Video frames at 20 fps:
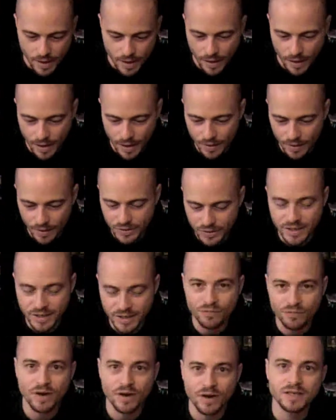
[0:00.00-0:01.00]
The
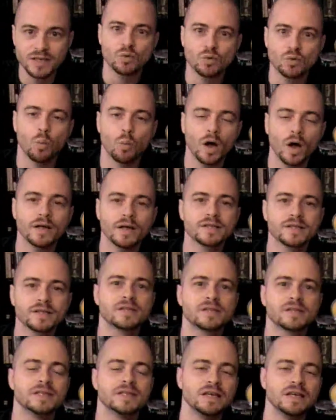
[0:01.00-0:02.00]
defense, what is
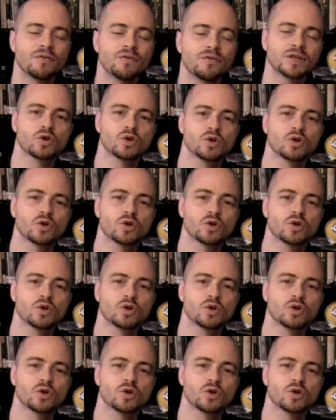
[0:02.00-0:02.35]
the defense